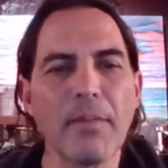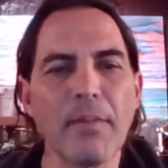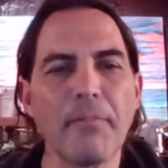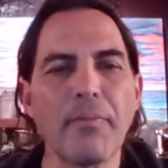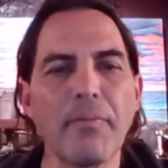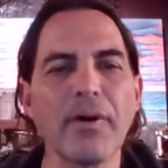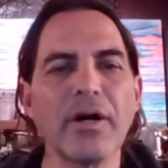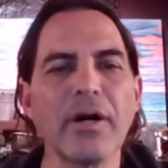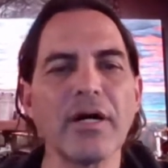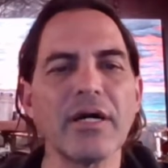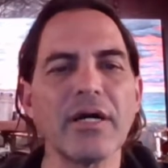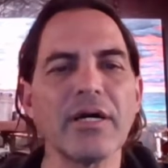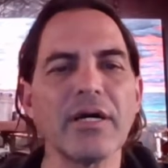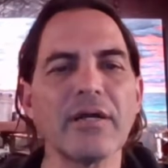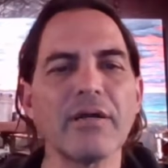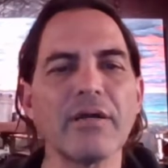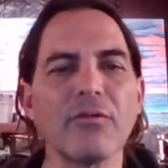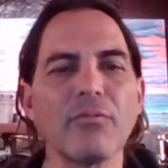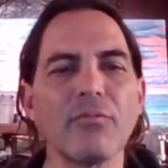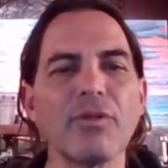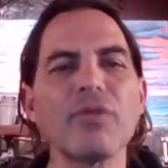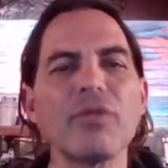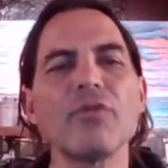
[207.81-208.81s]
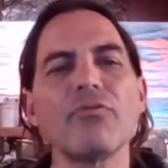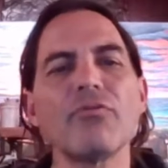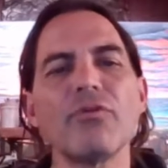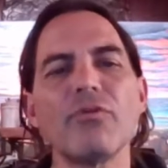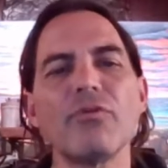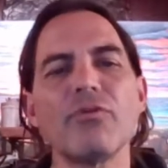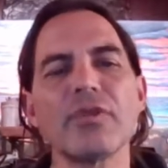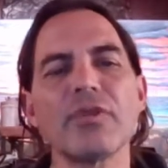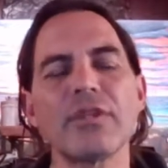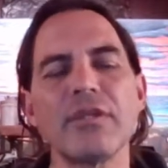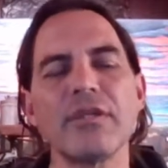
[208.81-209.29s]
but we don't know
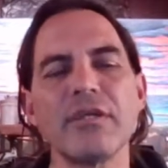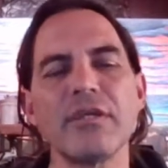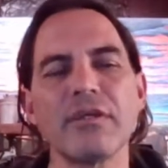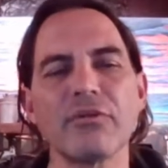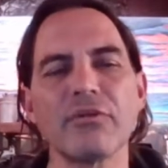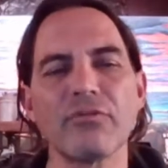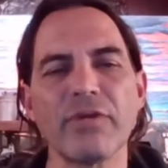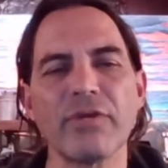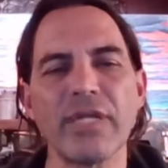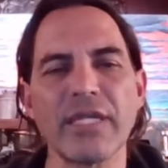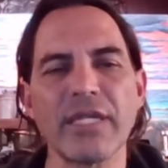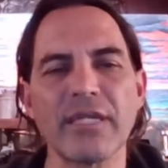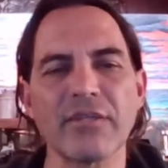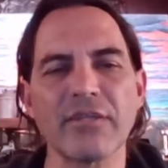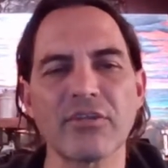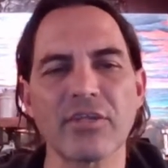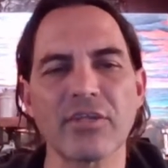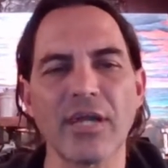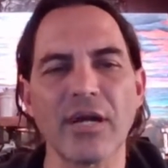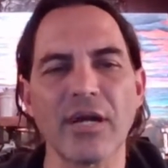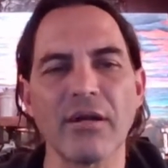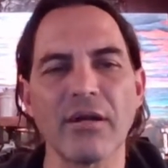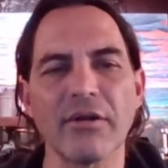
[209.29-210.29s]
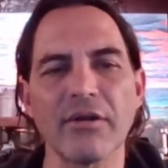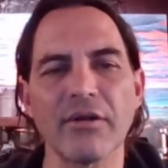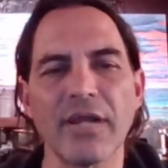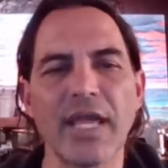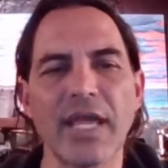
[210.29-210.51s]
what the ingredients are.